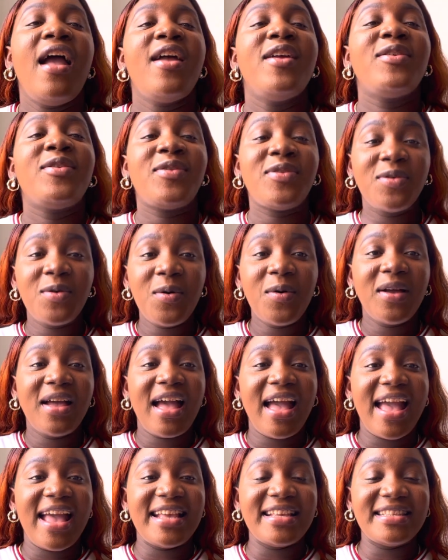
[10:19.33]
So
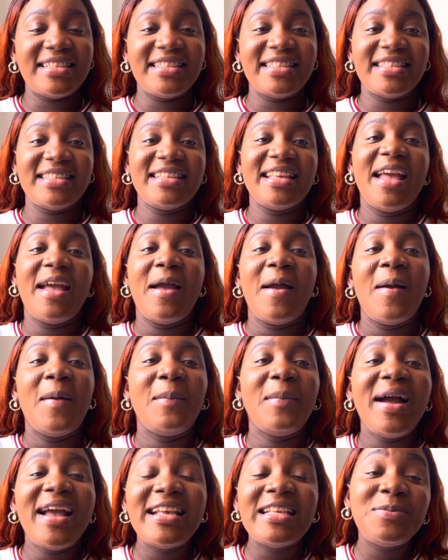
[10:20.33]
guys,
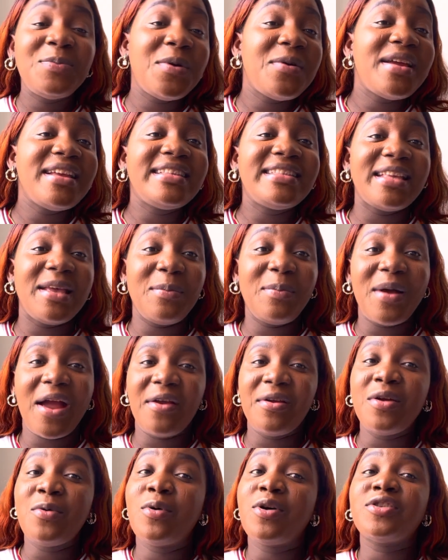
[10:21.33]
my experience in
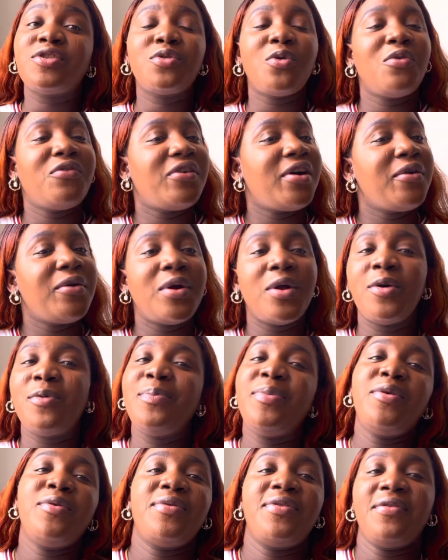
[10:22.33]
Paris was overall
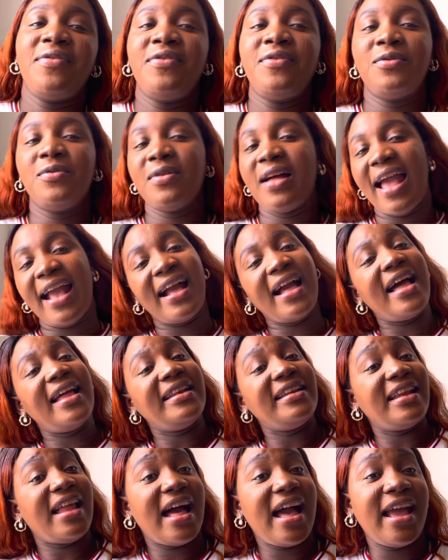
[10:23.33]
beautiful, I
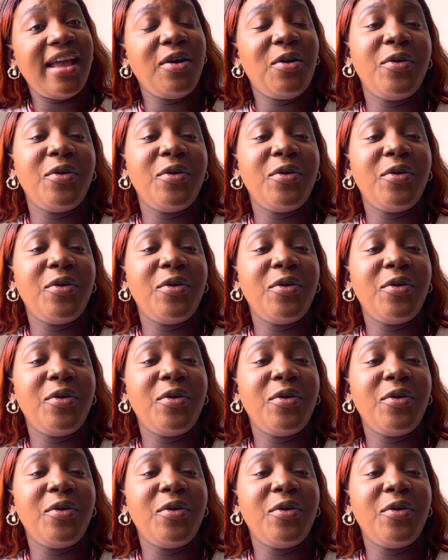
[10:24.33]
can't lie.